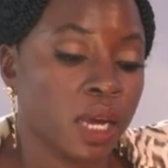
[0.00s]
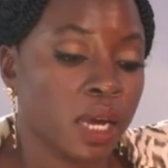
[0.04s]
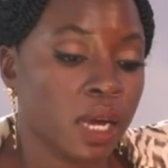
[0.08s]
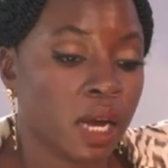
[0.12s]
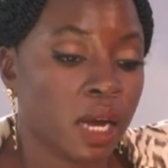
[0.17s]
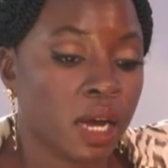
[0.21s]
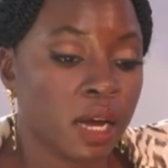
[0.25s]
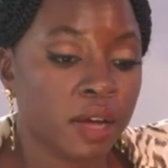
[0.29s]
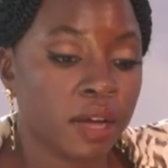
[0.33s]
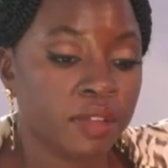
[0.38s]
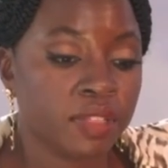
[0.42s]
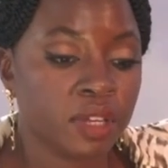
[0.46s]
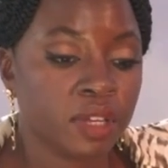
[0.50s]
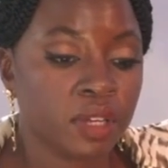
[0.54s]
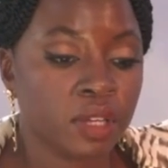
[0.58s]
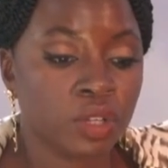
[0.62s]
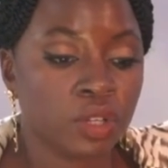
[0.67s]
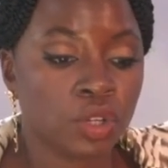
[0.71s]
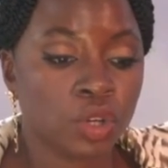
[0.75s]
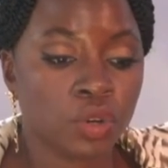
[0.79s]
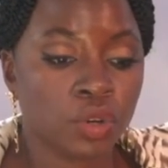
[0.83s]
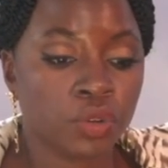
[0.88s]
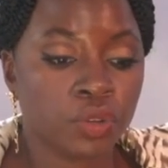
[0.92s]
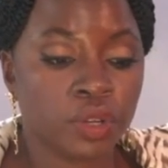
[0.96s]
I think,
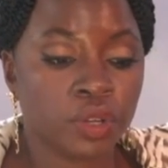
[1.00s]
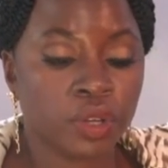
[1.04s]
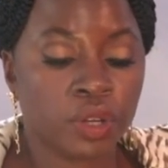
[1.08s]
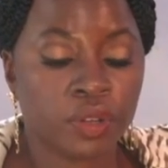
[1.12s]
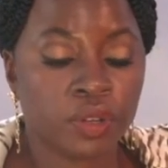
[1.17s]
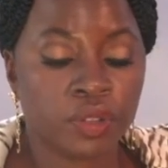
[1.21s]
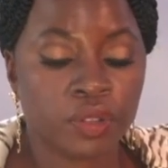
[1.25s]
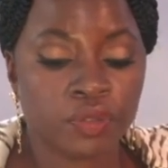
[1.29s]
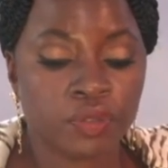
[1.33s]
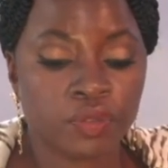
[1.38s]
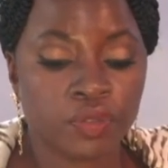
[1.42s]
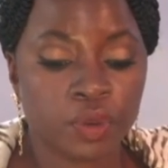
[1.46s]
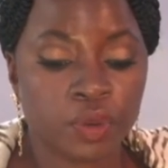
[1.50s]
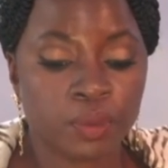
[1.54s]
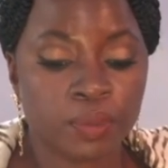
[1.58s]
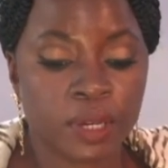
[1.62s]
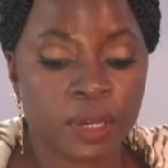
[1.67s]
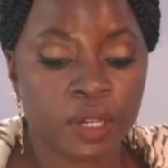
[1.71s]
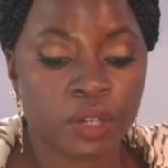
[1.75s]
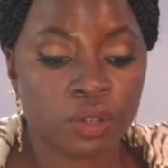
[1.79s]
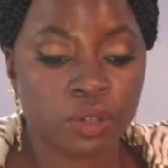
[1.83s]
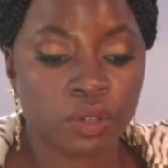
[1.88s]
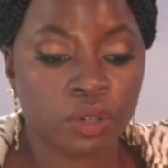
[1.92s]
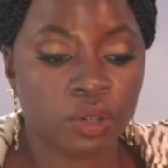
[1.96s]
you know, the
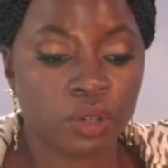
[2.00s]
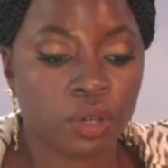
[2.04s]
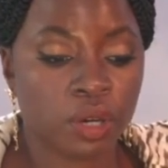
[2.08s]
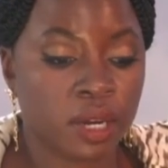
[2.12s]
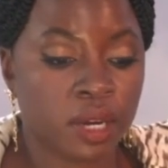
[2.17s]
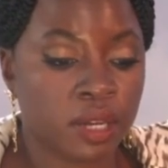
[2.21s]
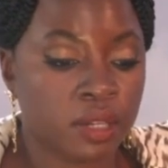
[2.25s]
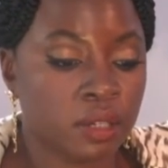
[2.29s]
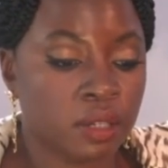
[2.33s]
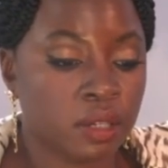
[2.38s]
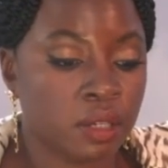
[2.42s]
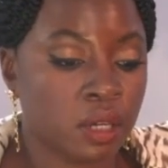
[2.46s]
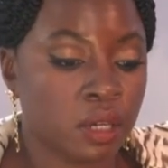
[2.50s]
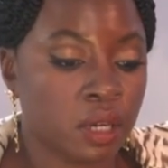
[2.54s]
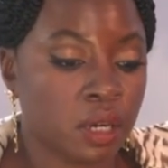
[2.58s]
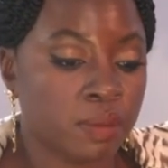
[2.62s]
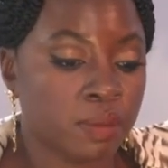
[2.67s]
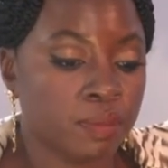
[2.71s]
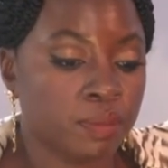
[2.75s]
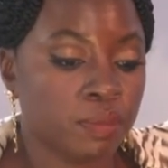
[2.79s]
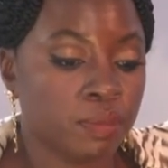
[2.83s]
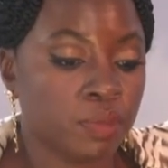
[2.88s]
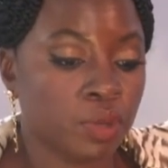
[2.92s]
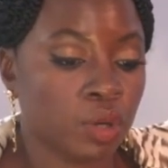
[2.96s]
filmmaker and,
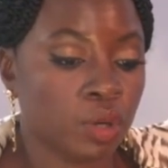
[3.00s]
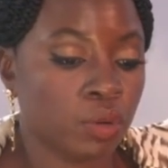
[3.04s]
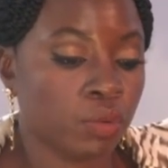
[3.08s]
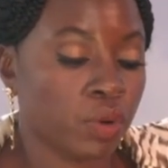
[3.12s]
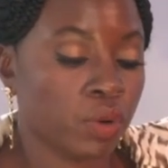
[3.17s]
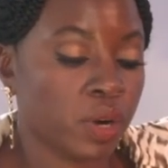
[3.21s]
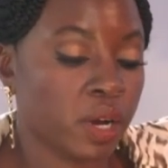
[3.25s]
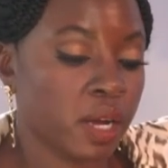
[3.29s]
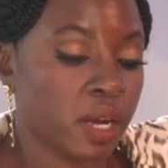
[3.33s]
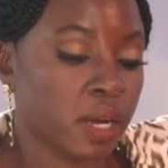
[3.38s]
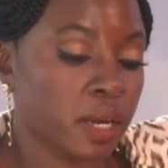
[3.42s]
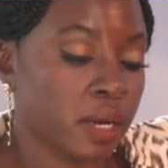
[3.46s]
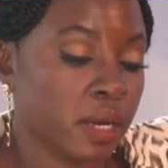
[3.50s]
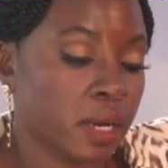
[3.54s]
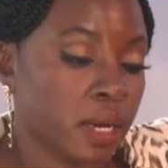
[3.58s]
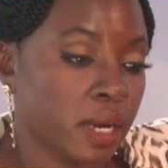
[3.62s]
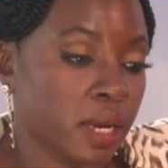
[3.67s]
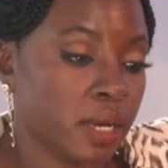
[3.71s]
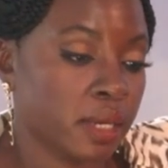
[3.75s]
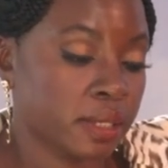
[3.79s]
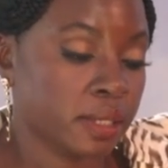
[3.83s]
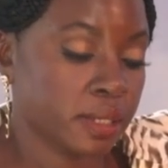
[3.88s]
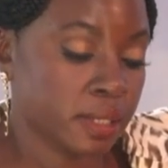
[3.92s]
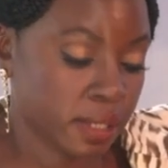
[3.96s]
you know, Ryan
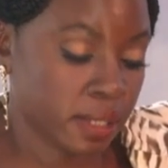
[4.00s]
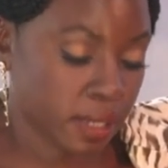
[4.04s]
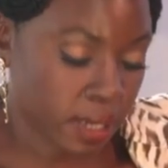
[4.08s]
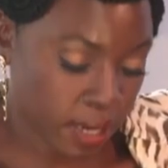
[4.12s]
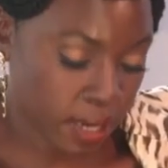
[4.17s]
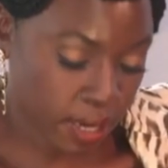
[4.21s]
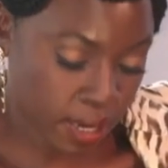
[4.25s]
and